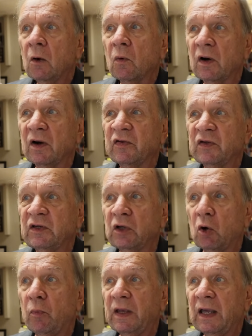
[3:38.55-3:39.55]
whereas
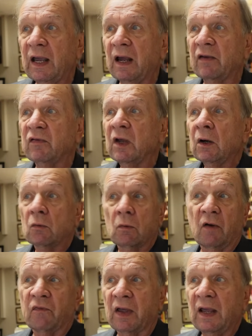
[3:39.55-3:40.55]
Adobe has
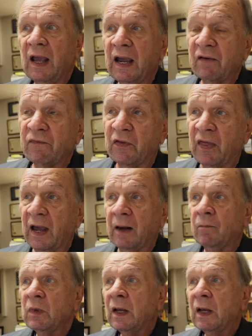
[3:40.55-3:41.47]
roughly half of that.